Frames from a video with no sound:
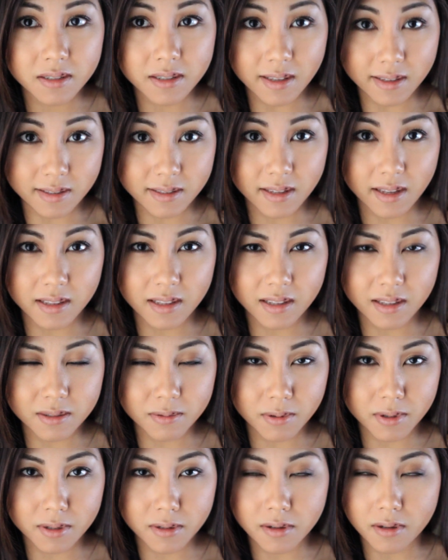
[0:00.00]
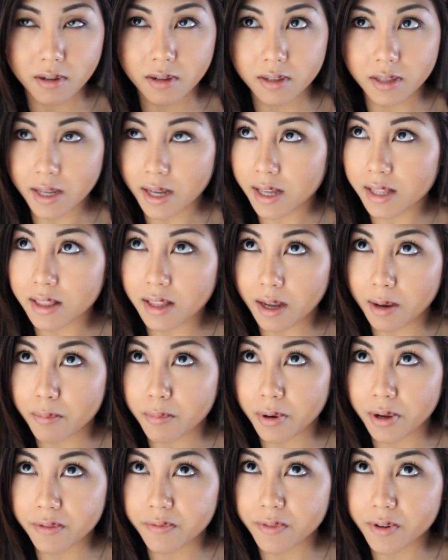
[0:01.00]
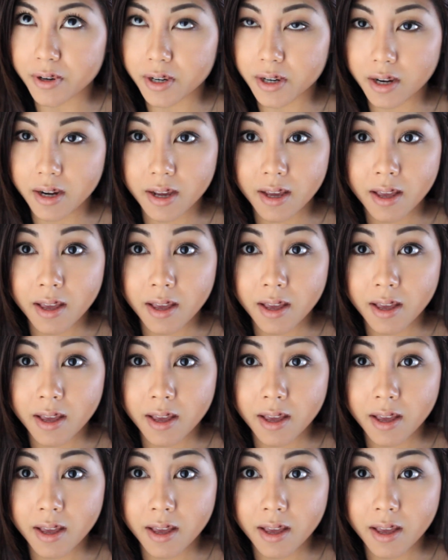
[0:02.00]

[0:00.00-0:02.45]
Yes, I think that's what it's called. I had like a brain fart.